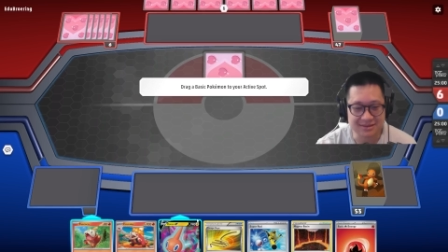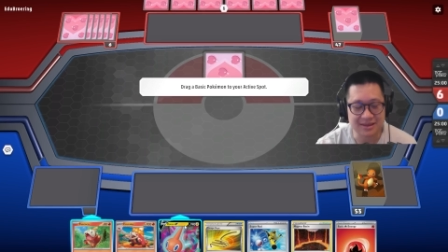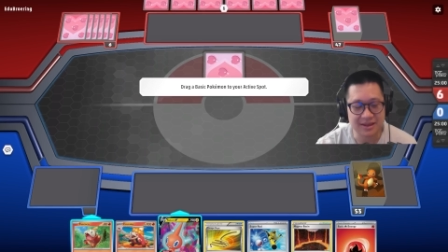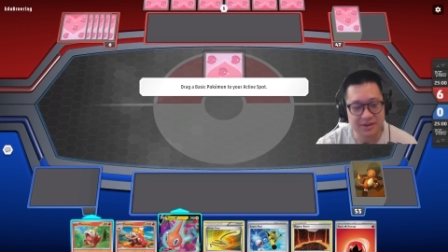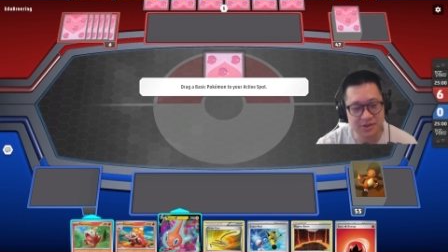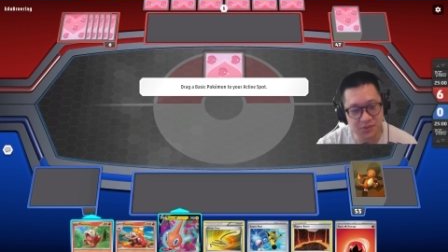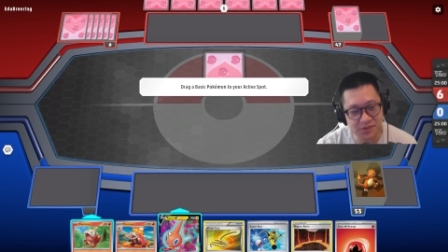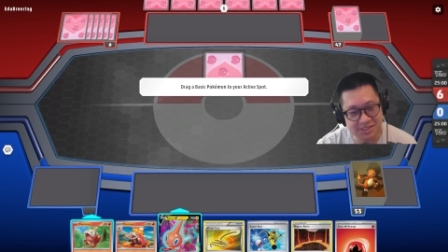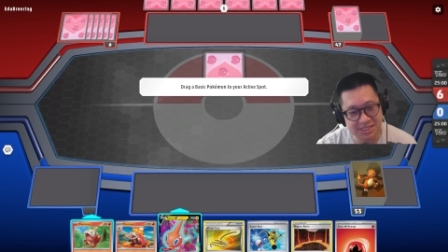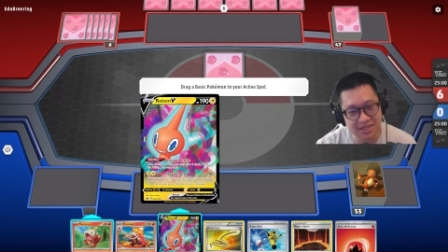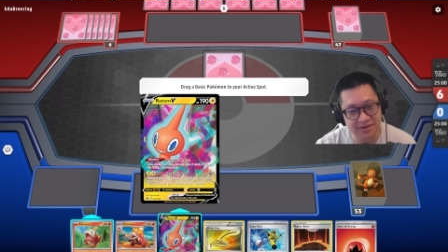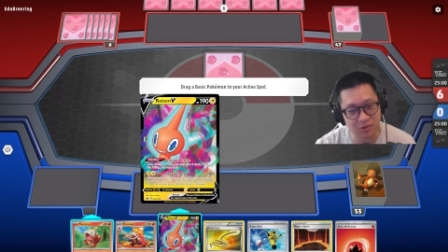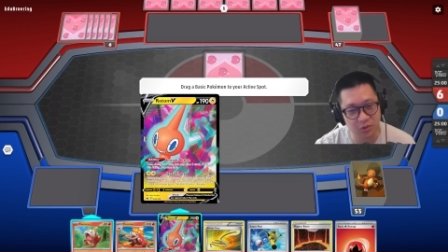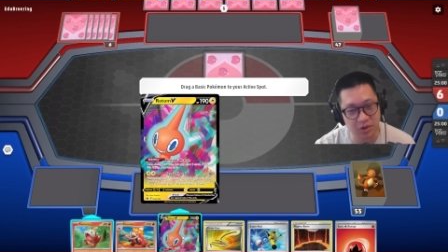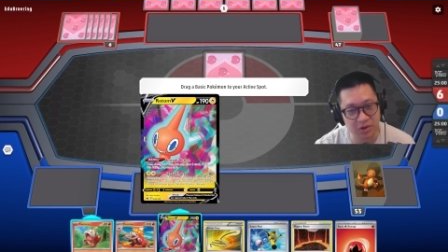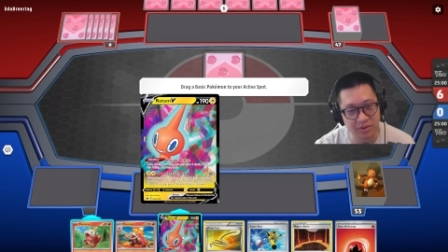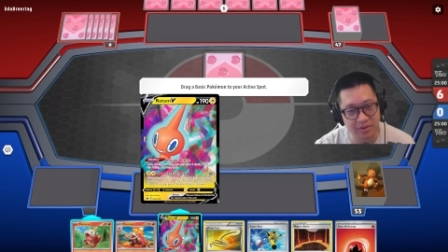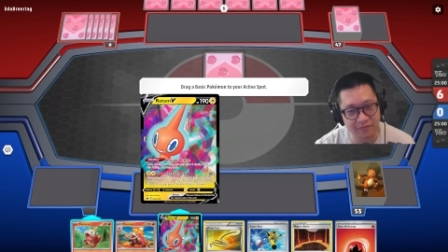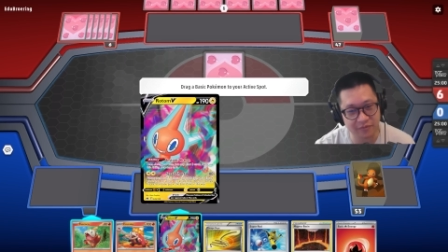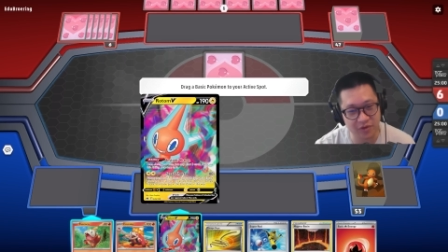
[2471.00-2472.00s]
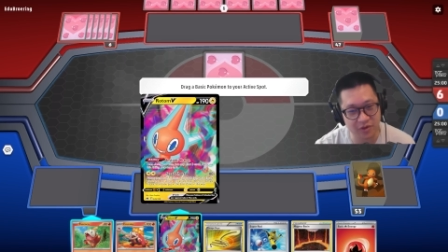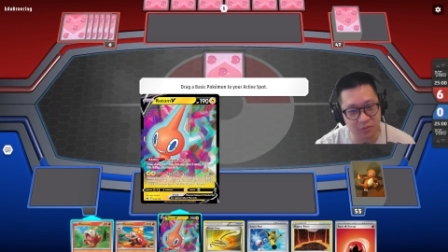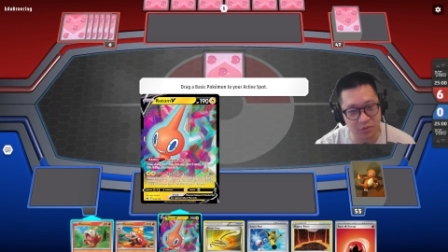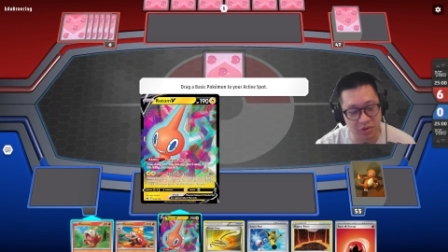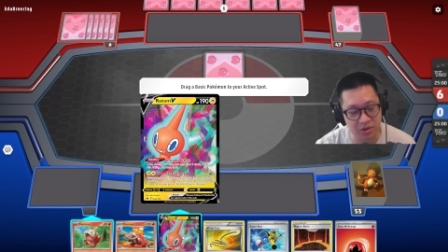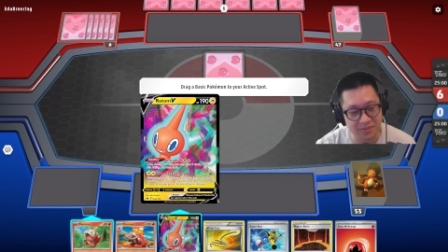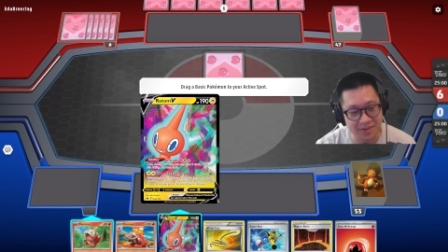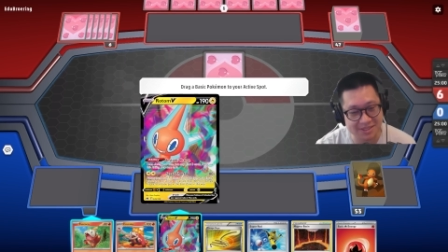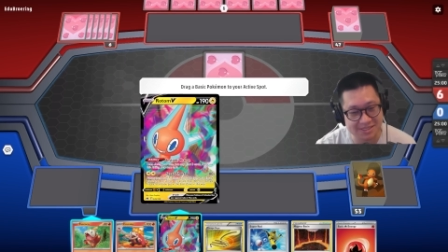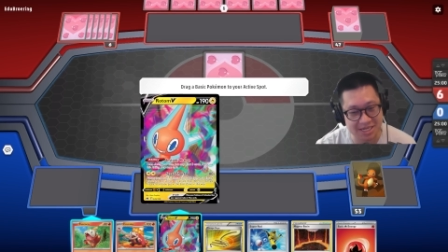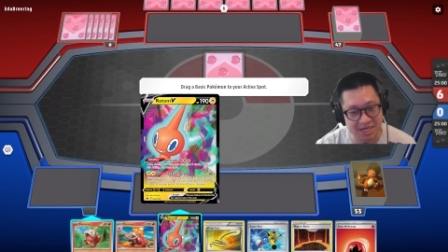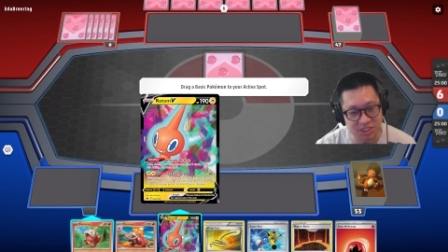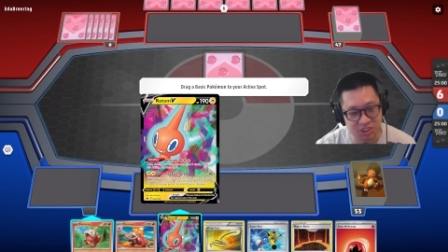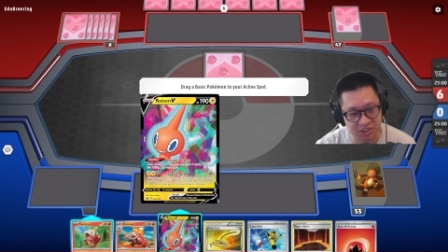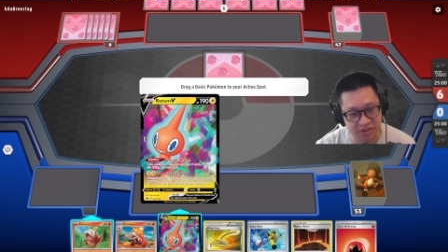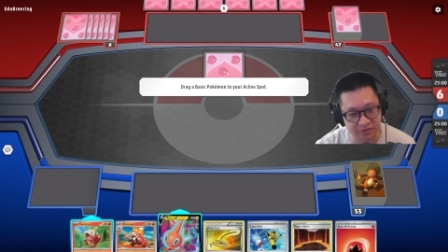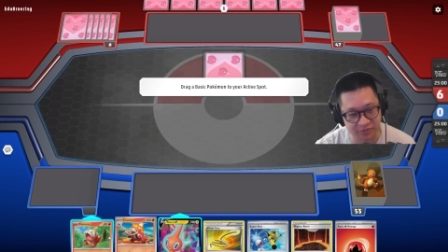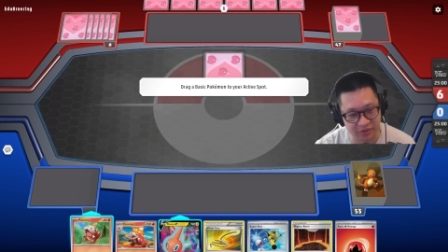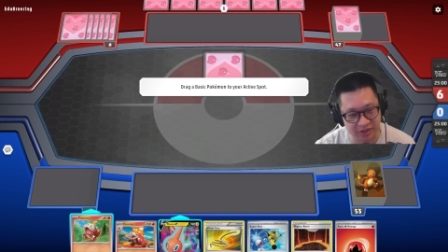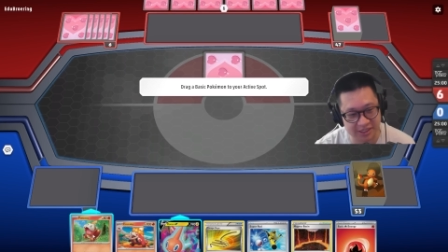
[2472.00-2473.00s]
Did we send the Rotom up front? Rotom has
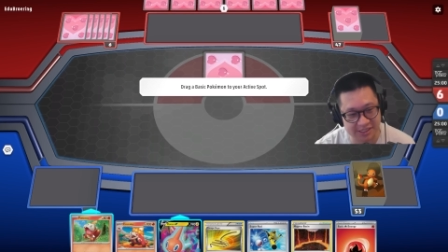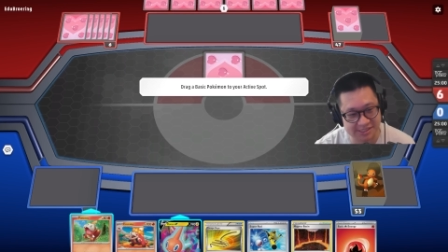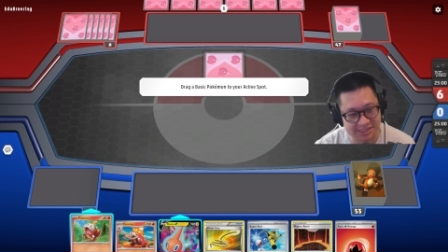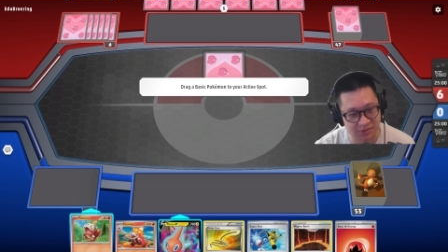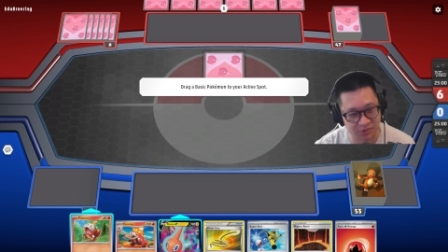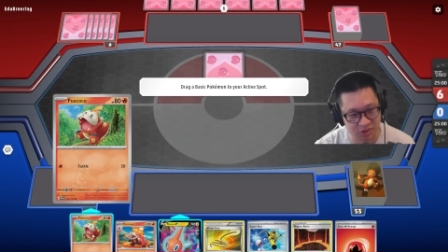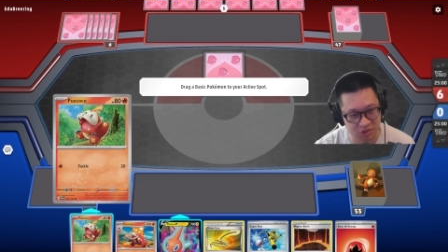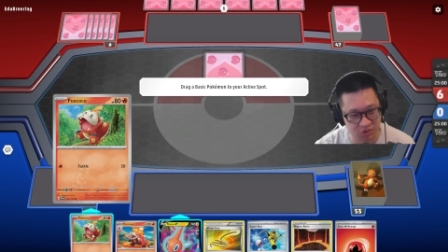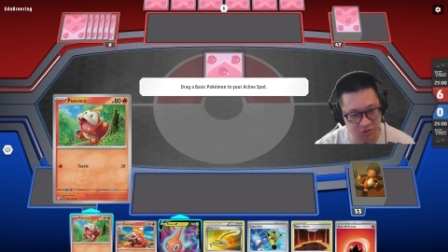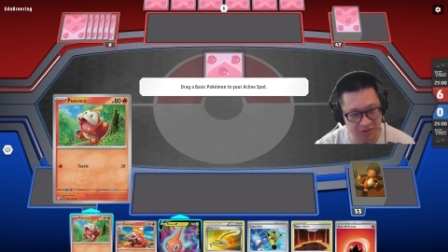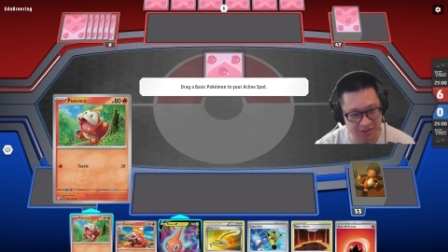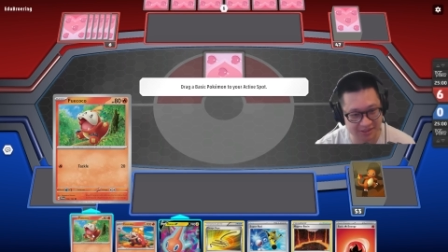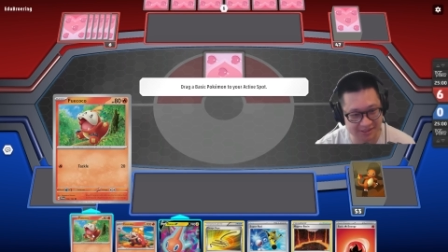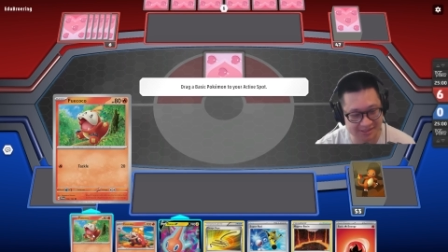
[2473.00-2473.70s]
actually an easy retreat.